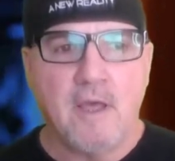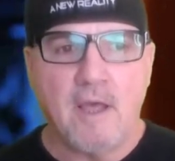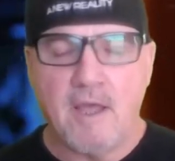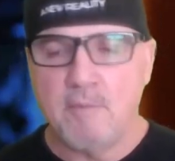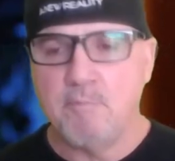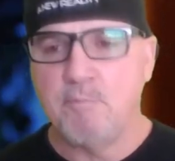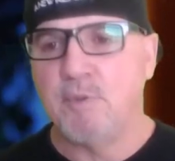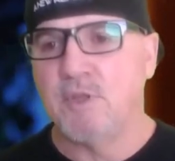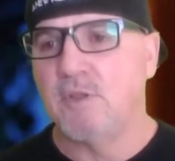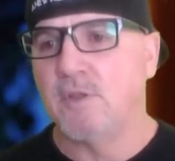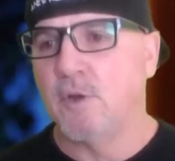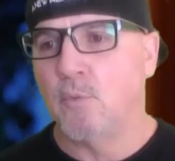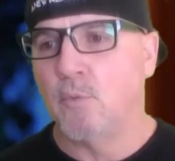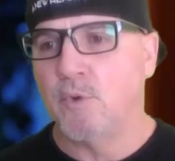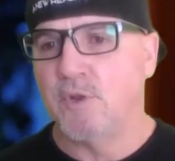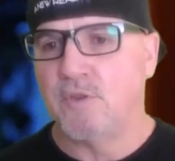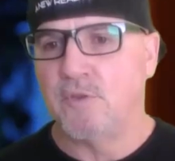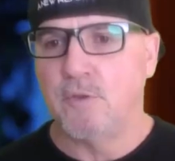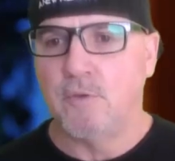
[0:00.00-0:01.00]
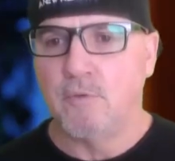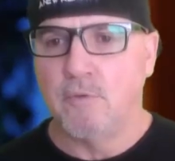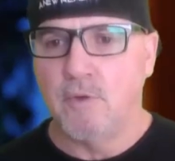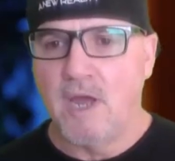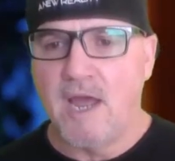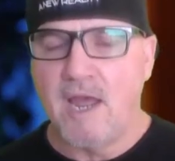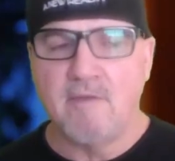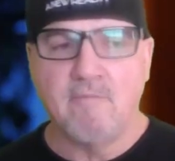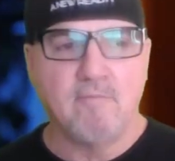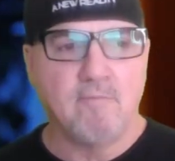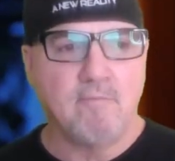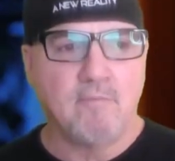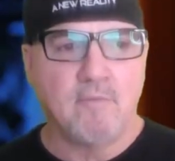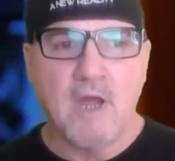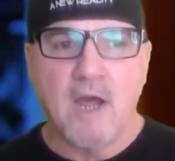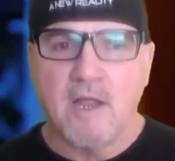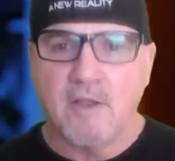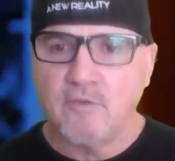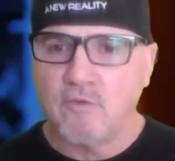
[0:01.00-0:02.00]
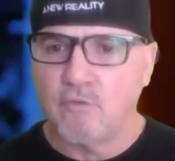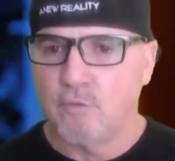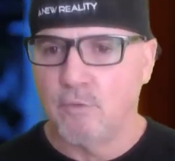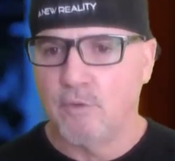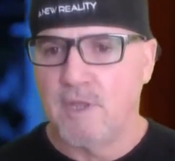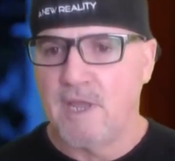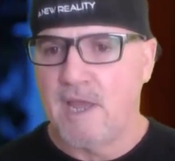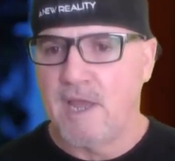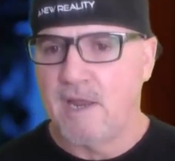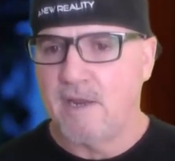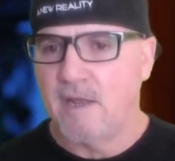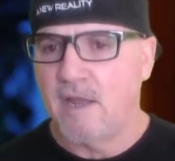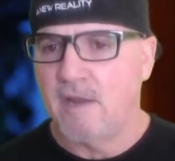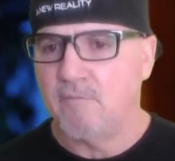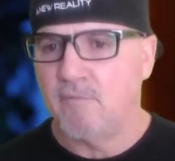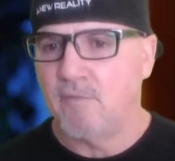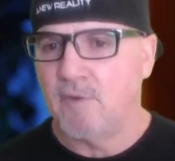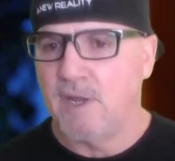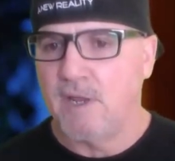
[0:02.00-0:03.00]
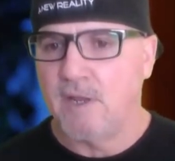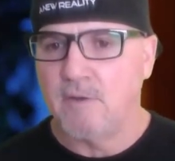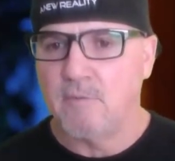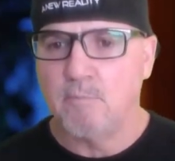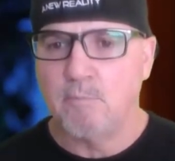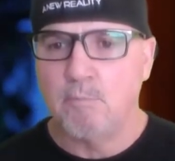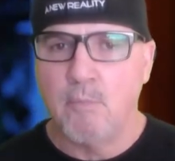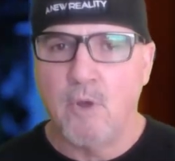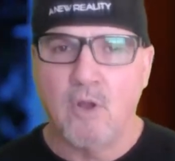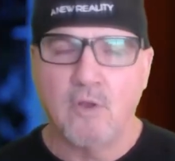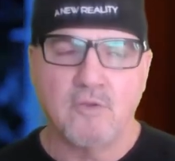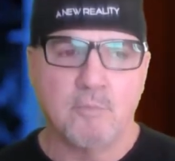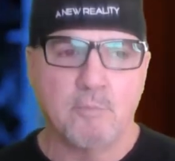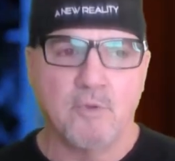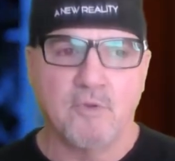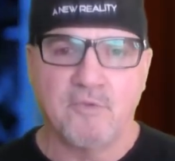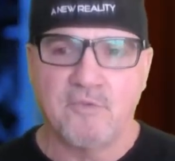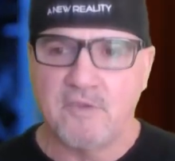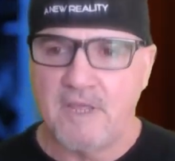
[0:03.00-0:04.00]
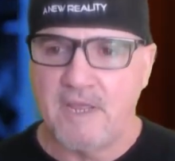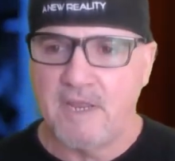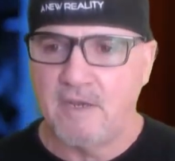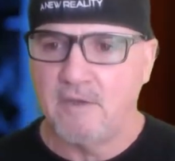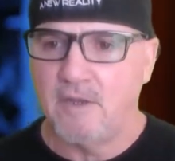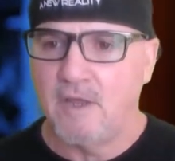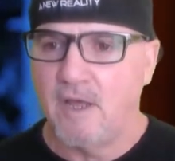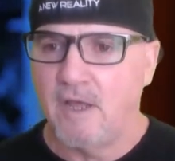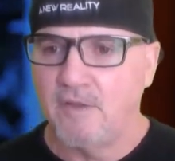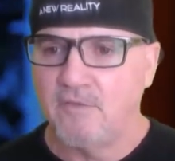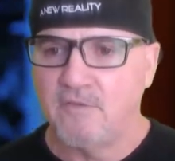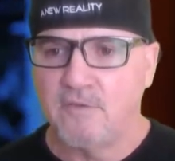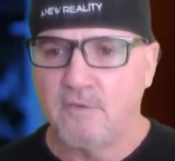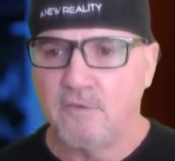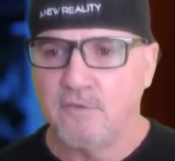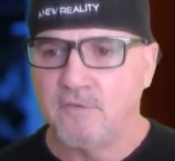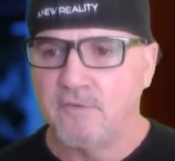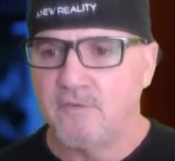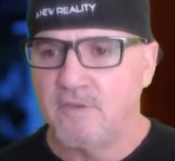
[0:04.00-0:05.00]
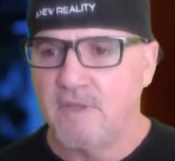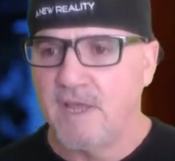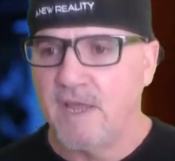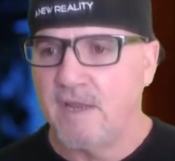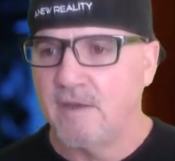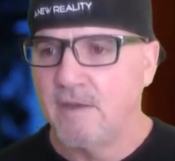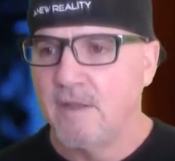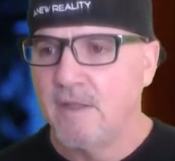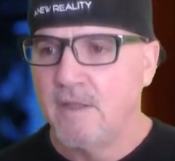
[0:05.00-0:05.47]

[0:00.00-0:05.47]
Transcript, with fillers: I've been there with you. I've gone through that. I've had multiple side hustles that